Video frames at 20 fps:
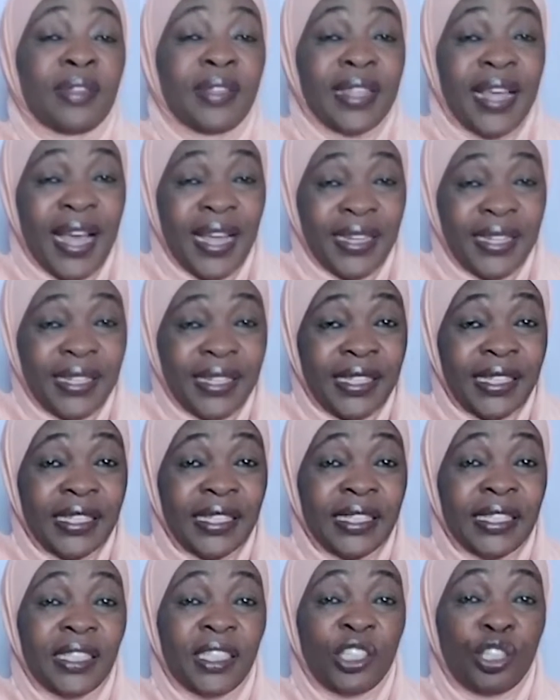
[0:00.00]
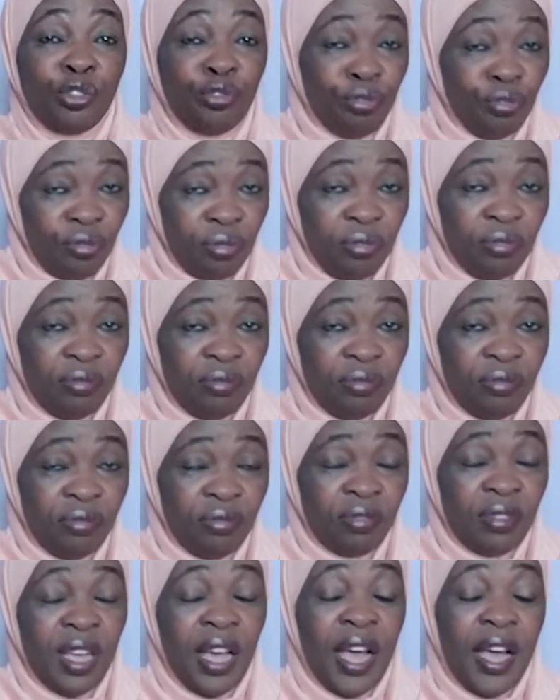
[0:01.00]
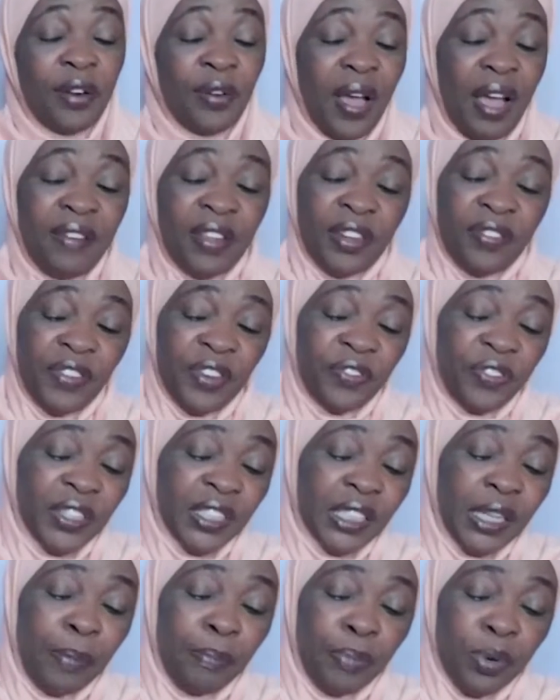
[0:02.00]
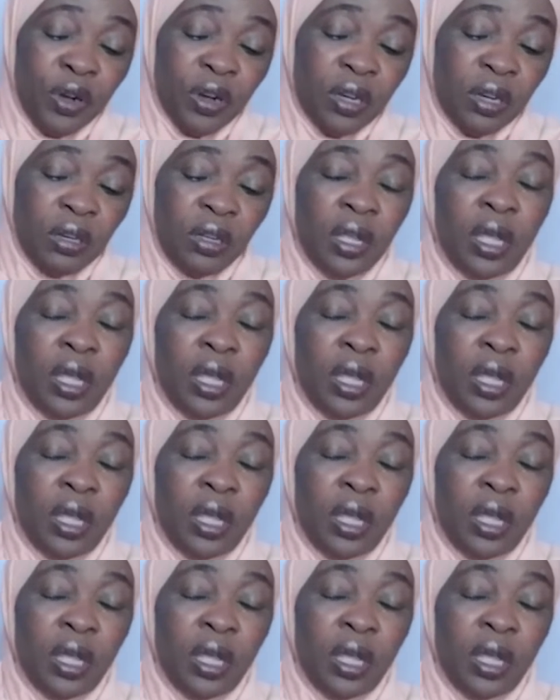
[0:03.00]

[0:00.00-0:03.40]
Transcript: 32, and we haven't even finished the book.